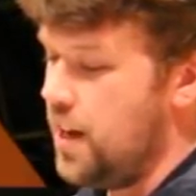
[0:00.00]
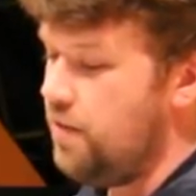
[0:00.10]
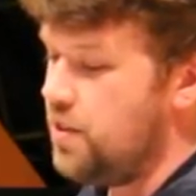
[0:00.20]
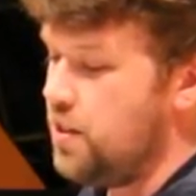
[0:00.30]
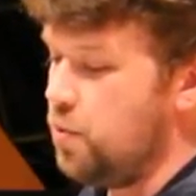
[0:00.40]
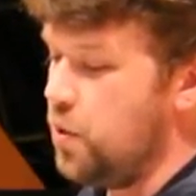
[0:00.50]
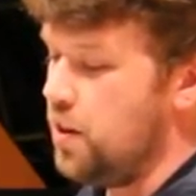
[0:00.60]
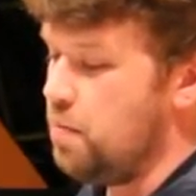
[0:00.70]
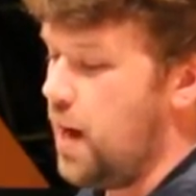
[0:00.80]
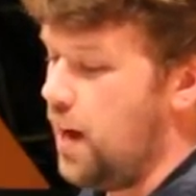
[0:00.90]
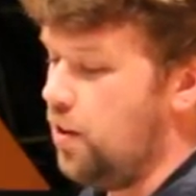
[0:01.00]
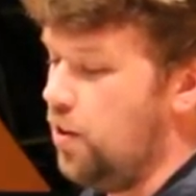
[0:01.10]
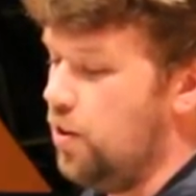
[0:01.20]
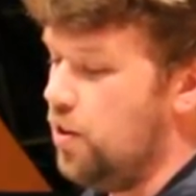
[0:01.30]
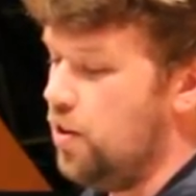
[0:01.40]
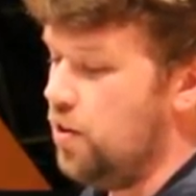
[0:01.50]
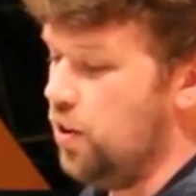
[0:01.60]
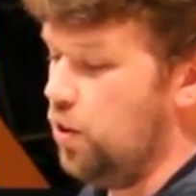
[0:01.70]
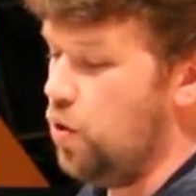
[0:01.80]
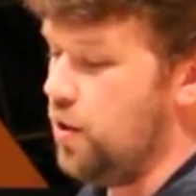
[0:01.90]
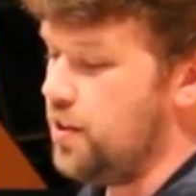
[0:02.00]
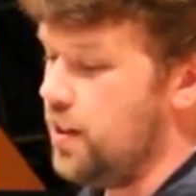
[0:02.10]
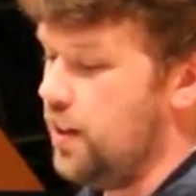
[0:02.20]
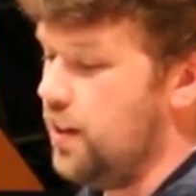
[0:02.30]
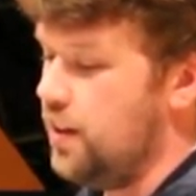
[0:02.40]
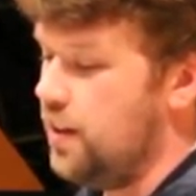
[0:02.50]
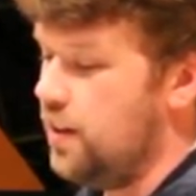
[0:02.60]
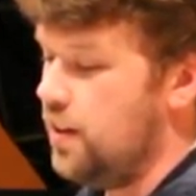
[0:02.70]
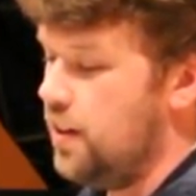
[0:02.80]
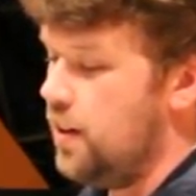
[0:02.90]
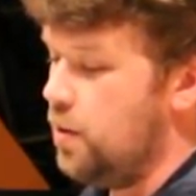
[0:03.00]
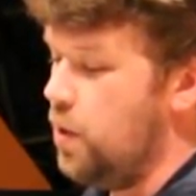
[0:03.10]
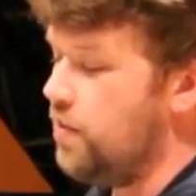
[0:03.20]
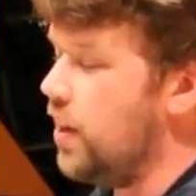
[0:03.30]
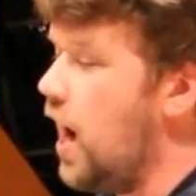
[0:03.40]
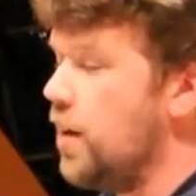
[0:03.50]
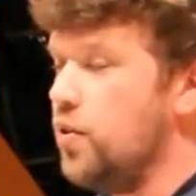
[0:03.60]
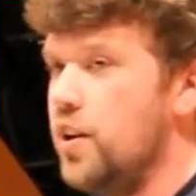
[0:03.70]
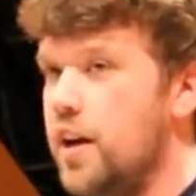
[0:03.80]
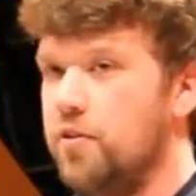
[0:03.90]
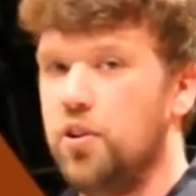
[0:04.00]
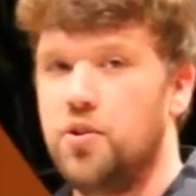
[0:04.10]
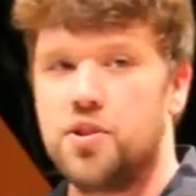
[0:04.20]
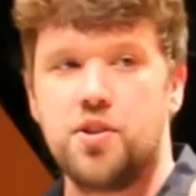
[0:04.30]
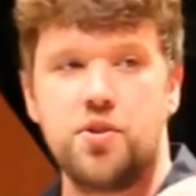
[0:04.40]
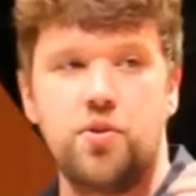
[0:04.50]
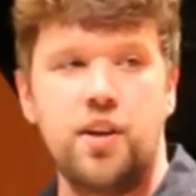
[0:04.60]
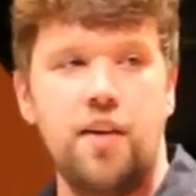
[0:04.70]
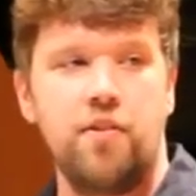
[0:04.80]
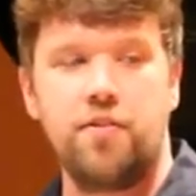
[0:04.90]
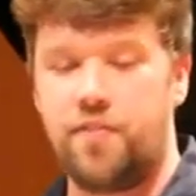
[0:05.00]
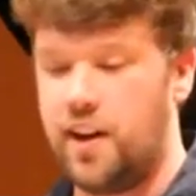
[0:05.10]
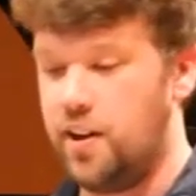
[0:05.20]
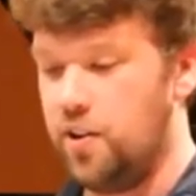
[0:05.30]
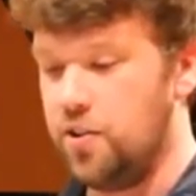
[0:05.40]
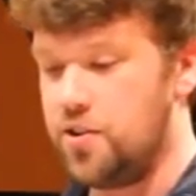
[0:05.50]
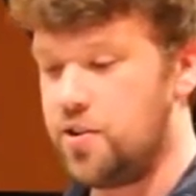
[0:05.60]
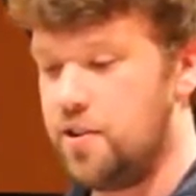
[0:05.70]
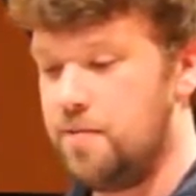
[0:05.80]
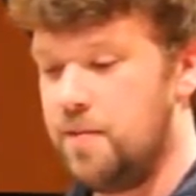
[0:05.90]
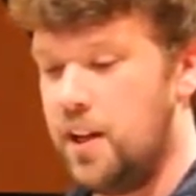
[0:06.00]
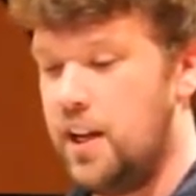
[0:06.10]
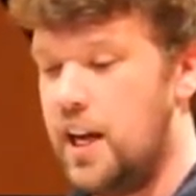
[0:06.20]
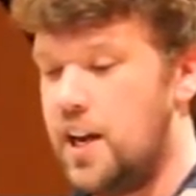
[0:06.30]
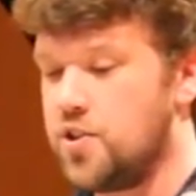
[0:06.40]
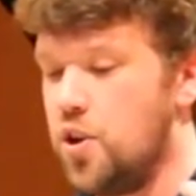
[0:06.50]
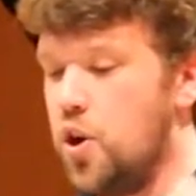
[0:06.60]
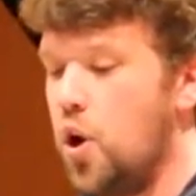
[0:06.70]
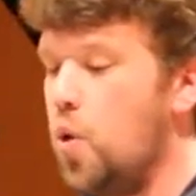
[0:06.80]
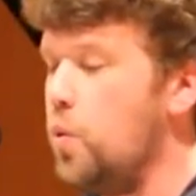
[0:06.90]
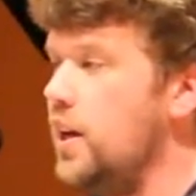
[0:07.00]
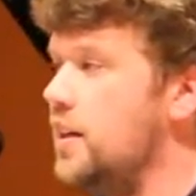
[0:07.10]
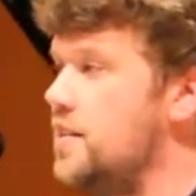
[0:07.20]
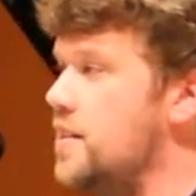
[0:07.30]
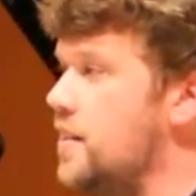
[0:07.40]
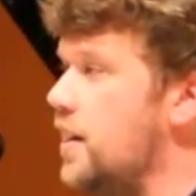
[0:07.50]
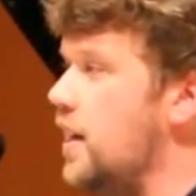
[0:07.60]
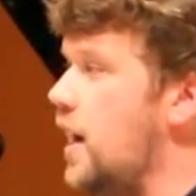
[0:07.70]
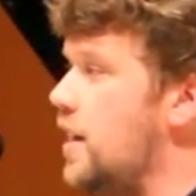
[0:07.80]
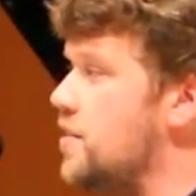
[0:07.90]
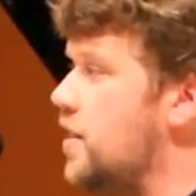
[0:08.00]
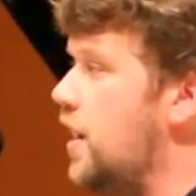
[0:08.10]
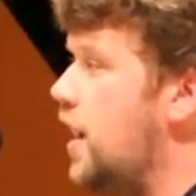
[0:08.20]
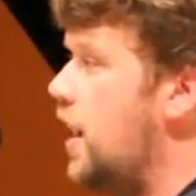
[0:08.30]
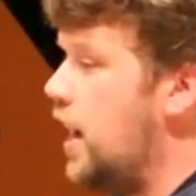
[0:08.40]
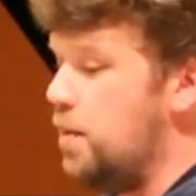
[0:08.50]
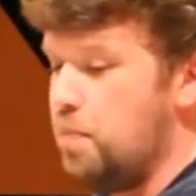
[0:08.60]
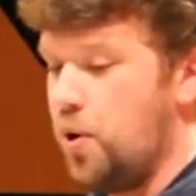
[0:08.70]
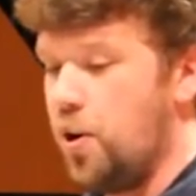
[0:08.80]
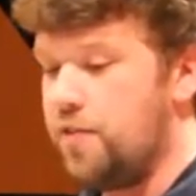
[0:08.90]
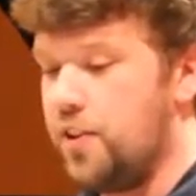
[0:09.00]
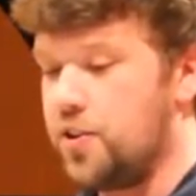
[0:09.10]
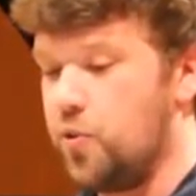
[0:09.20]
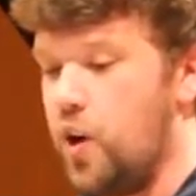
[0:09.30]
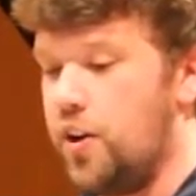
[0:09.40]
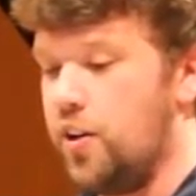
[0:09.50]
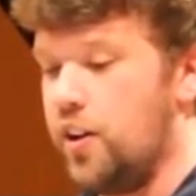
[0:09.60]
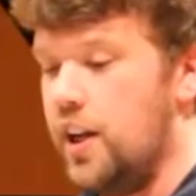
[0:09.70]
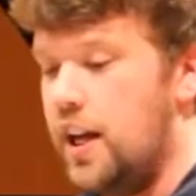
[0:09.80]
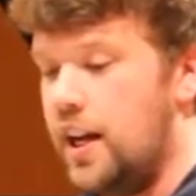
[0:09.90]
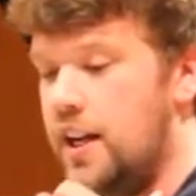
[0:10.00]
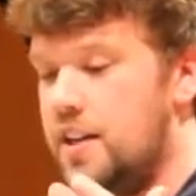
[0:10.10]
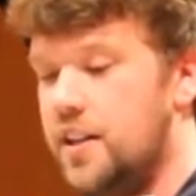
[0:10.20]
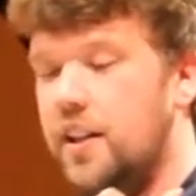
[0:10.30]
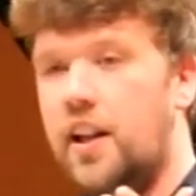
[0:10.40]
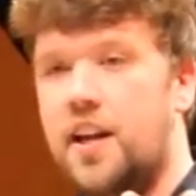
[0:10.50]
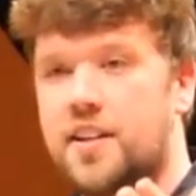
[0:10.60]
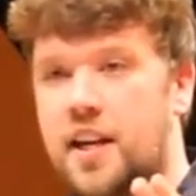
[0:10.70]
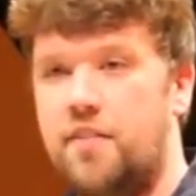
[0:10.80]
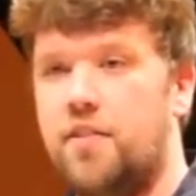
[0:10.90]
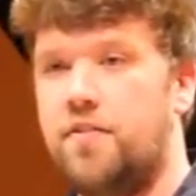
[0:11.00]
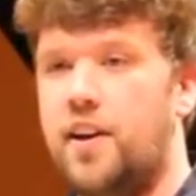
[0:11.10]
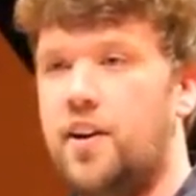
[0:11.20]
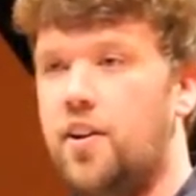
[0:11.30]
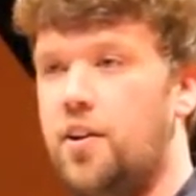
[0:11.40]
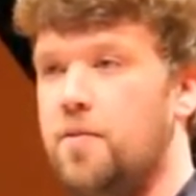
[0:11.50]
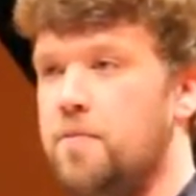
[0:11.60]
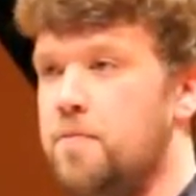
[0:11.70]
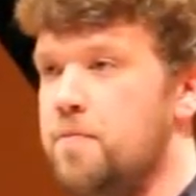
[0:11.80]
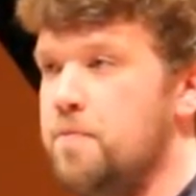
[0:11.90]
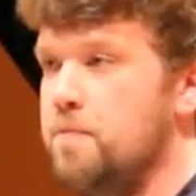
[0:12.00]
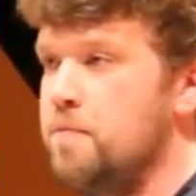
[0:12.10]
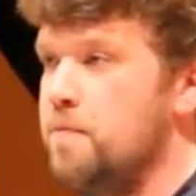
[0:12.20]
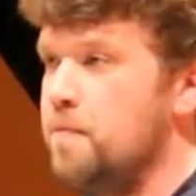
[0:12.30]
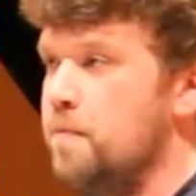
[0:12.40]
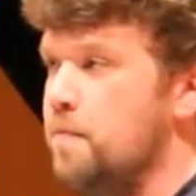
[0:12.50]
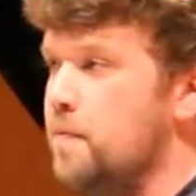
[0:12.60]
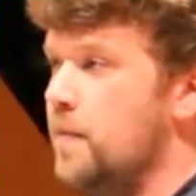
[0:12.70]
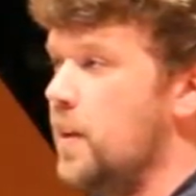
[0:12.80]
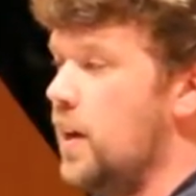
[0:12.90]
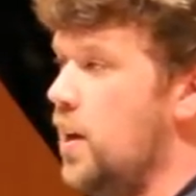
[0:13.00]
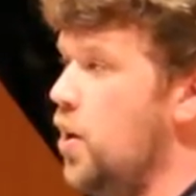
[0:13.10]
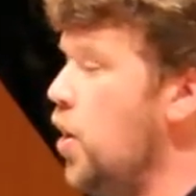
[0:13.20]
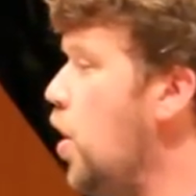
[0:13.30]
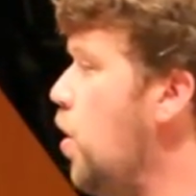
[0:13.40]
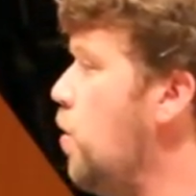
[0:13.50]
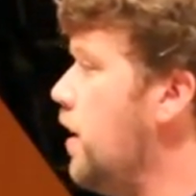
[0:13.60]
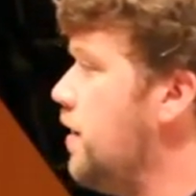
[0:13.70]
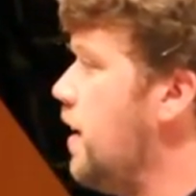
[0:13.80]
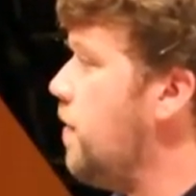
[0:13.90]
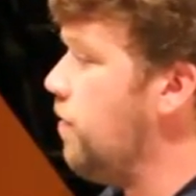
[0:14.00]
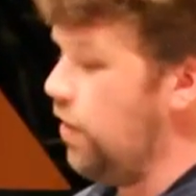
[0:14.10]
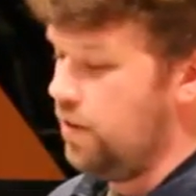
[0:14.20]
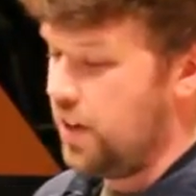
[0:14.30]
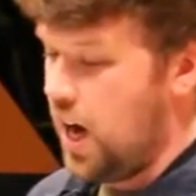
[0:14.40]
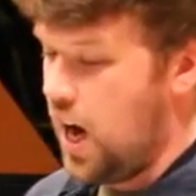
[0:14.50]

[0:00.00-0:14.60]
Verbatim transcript: David didn't win the battle, the Lord did it. We have a God who never loses, who never fails. He has no weaknesses and he has a perfect record. And he didn't let David fail, and no endeavor of